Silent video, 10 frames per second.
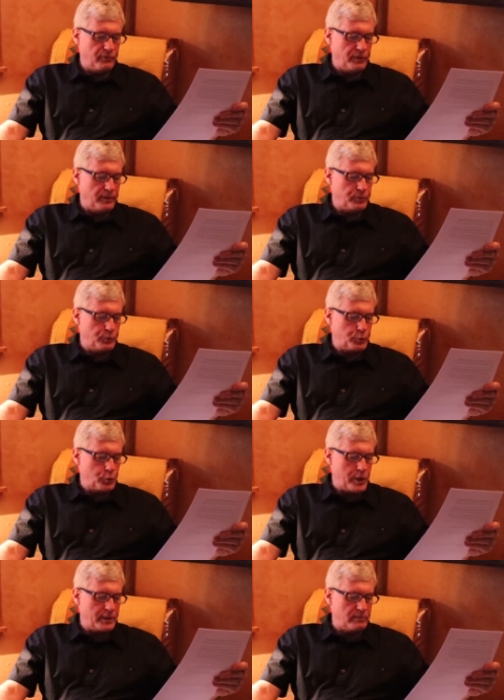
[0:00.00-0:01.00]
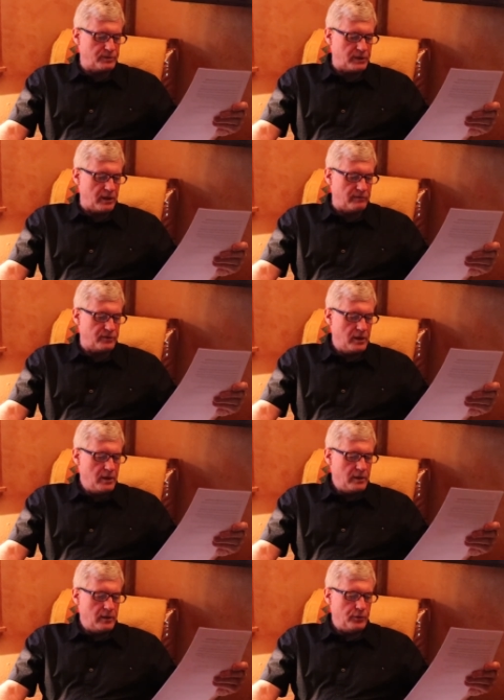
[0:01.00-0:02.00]
for them to create themselves
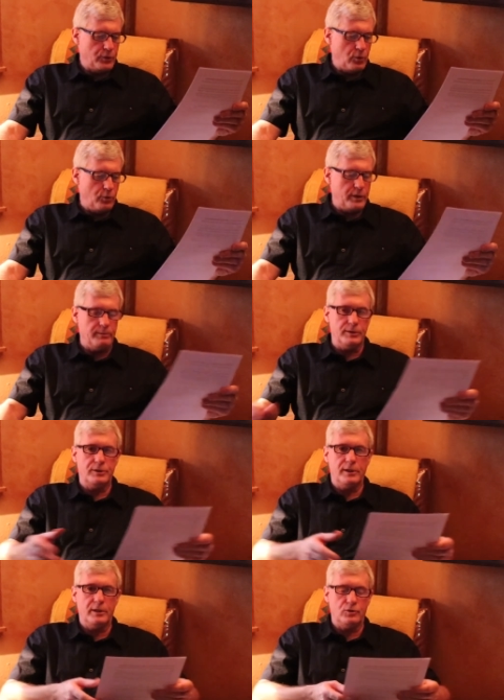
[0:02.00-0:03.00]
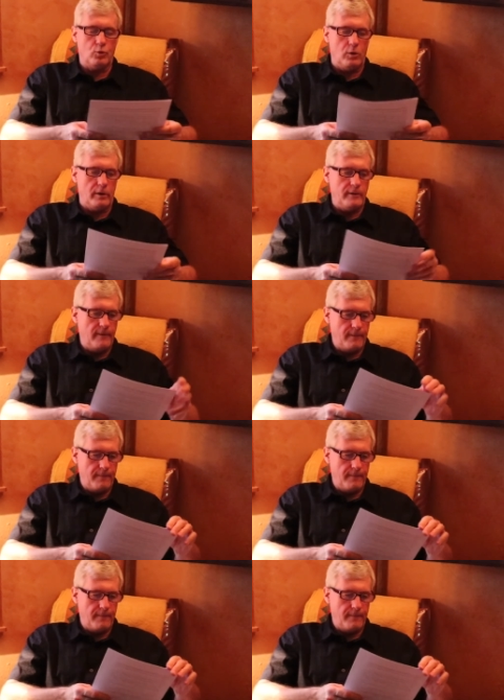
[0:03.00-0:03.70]
in their own image as one.